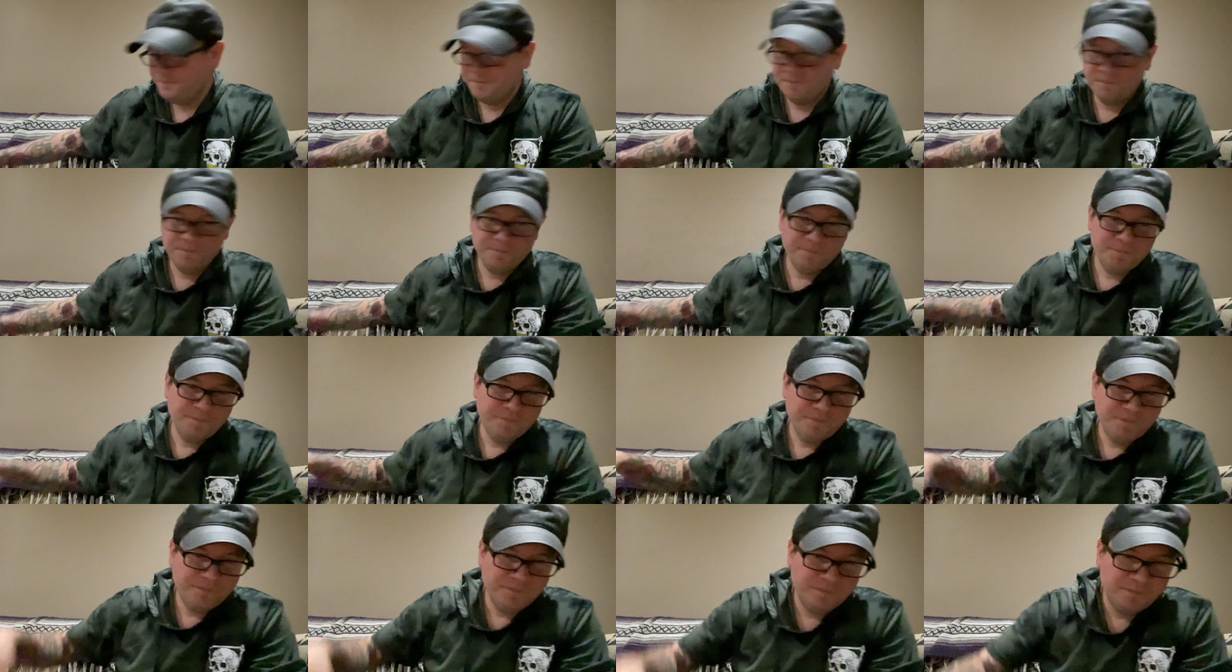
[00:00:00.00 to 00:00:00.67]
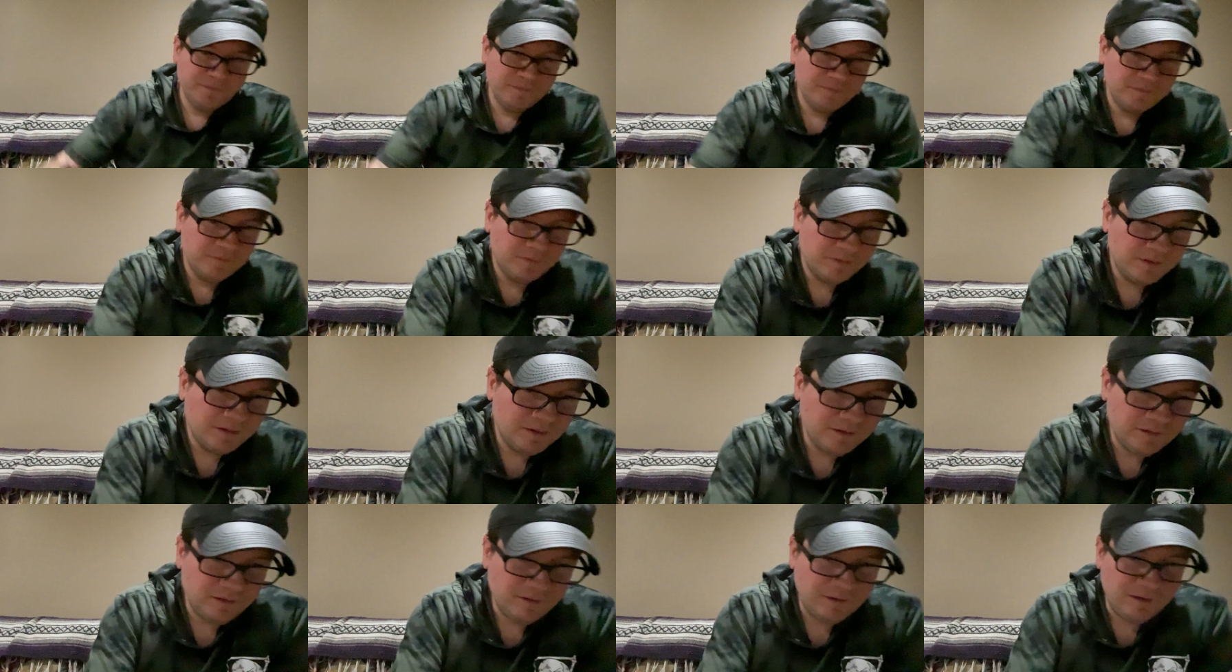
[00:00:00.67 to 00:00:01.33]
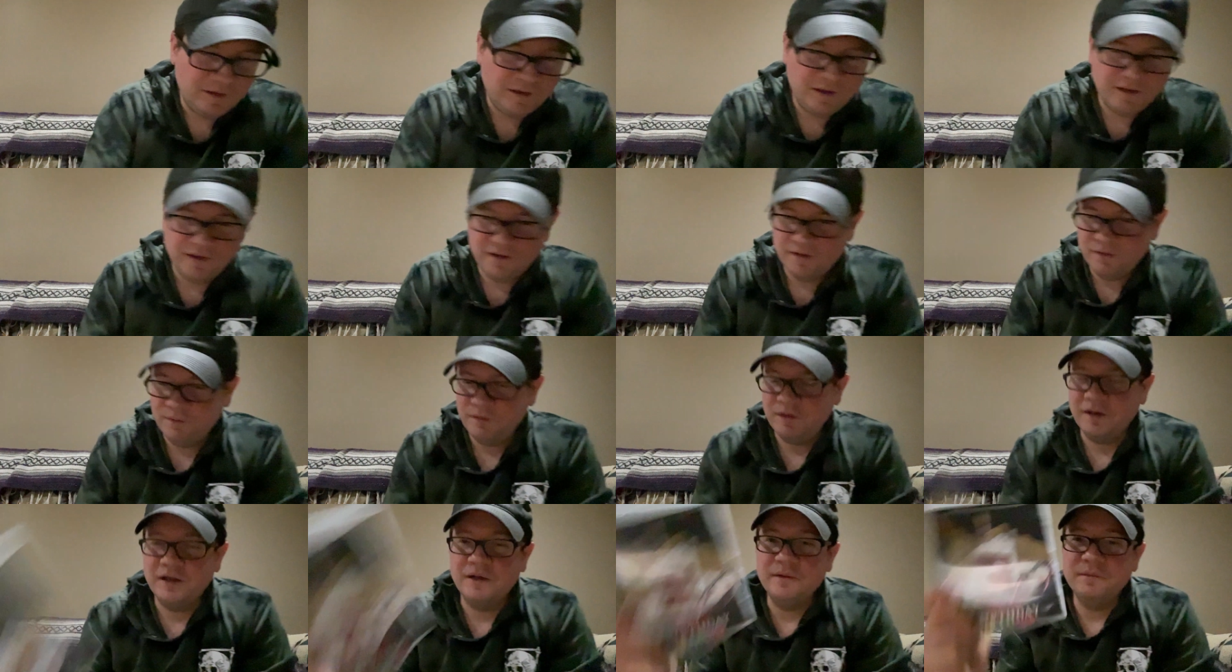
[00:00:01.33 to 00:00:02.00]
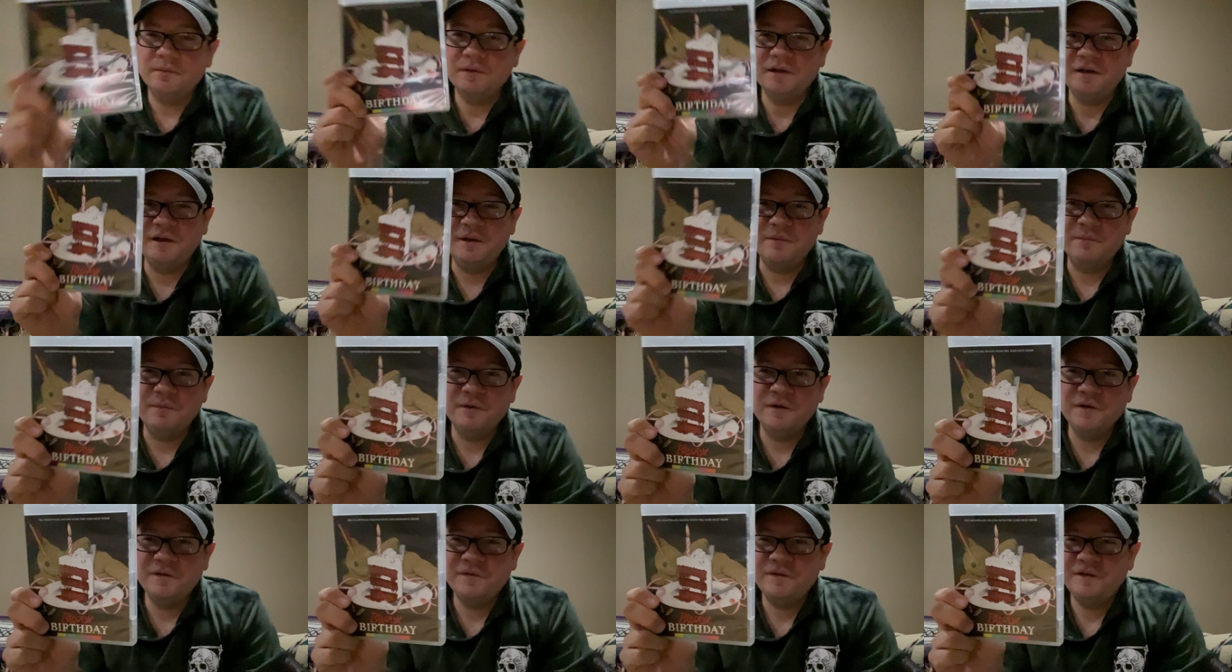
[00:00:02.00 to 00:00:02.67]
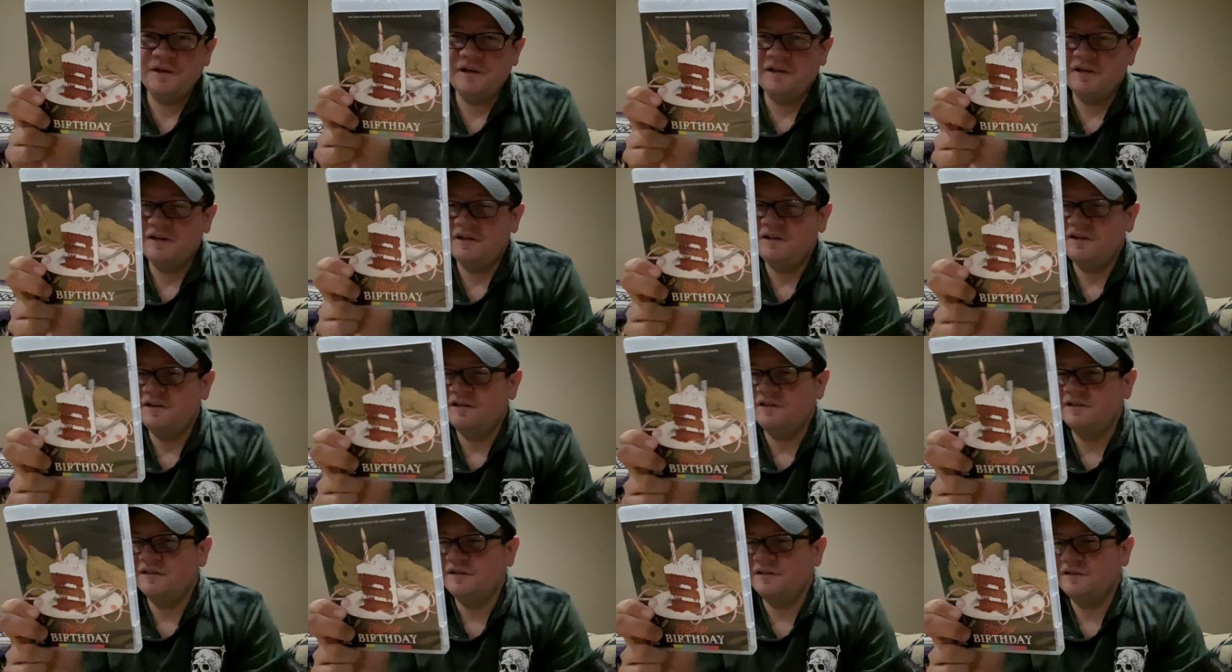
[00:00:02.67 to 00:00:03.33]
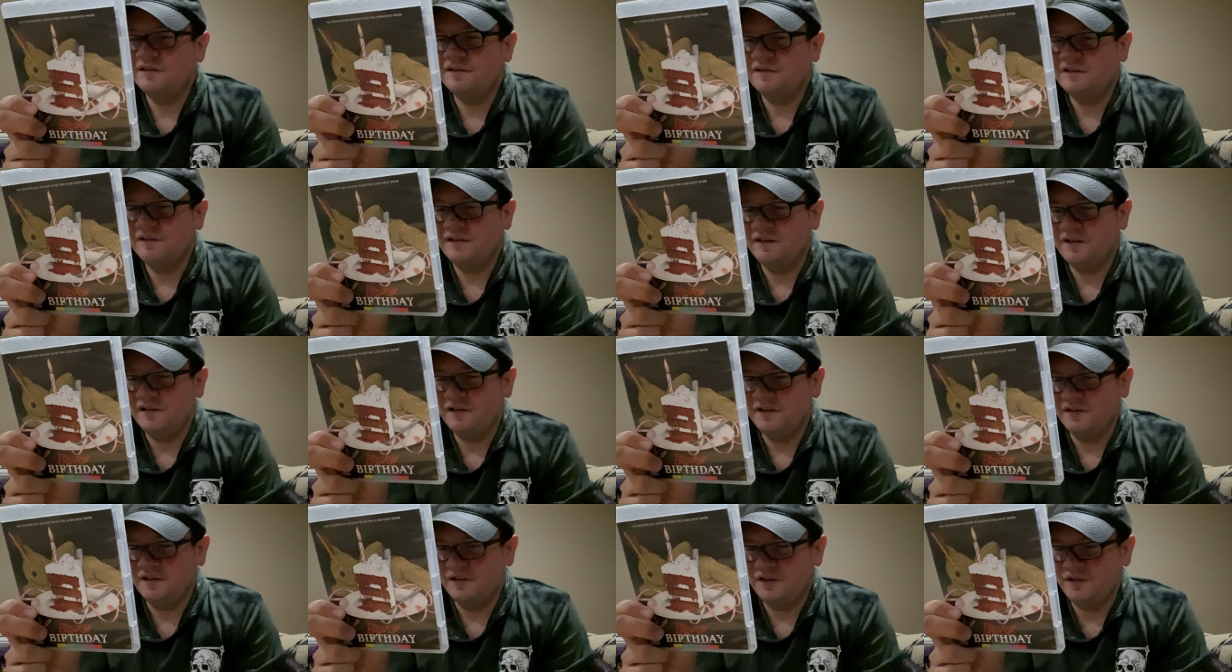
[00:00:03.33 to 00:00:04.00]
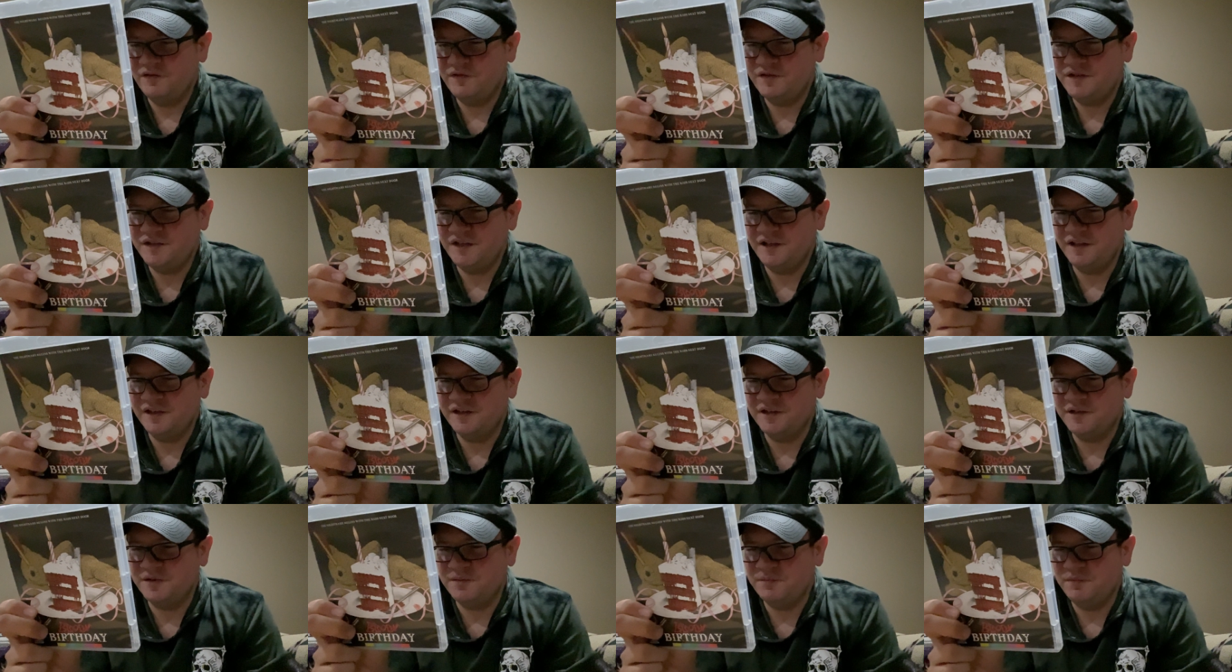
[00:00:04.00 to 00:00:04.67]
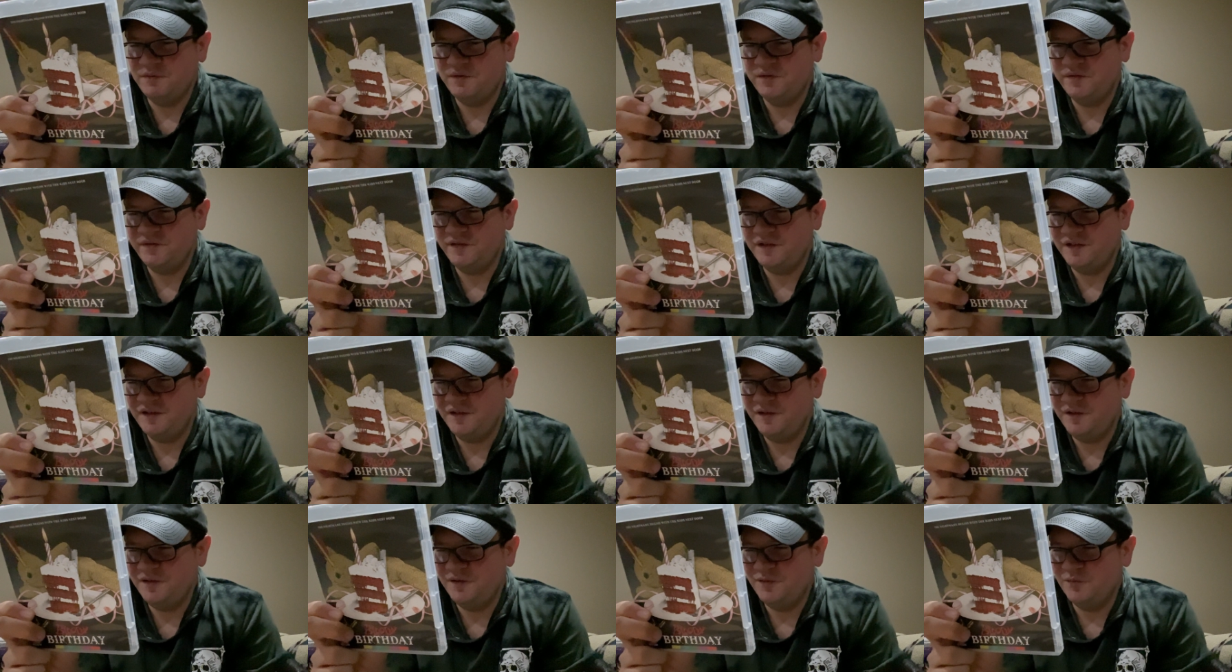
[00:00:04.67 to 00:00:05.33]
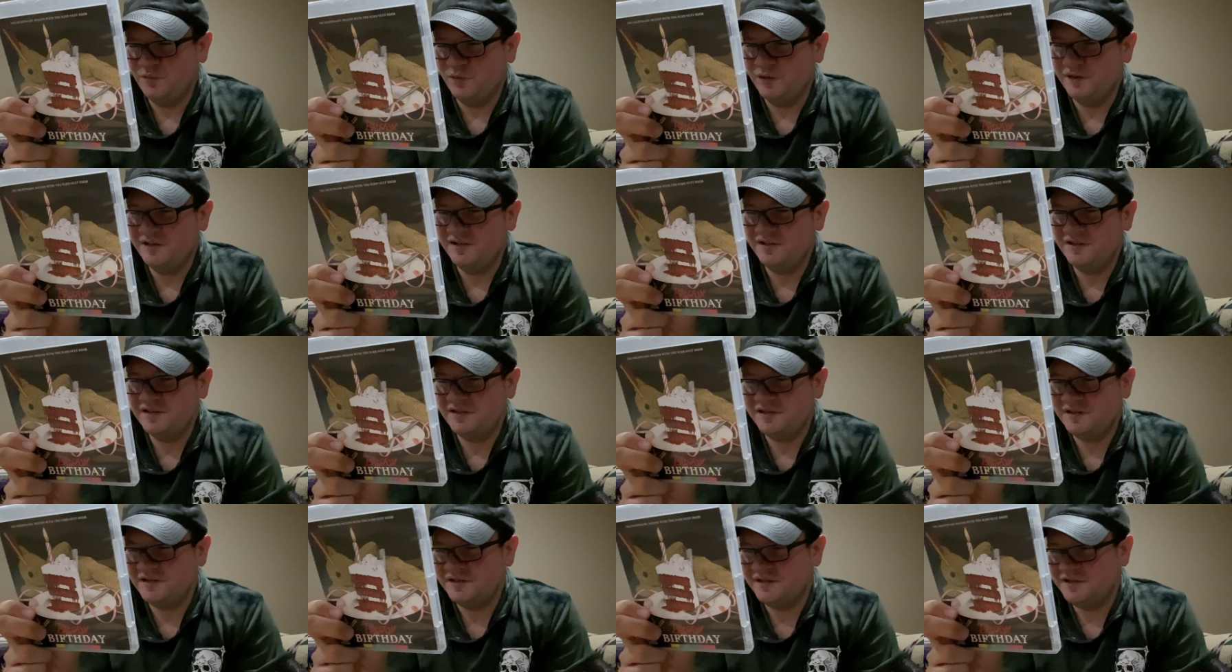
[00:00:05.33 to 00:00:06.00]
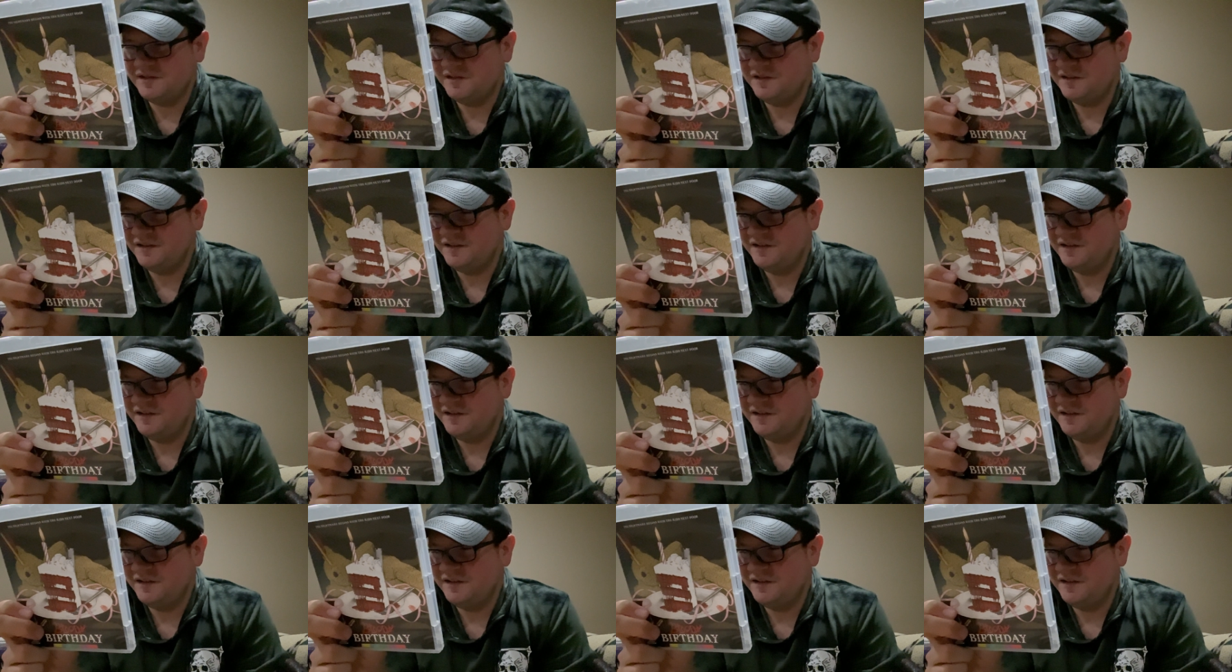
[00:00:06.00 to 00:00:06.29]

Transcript: Uh, we got Bloody Birthday. Uh, I've seen this movie once,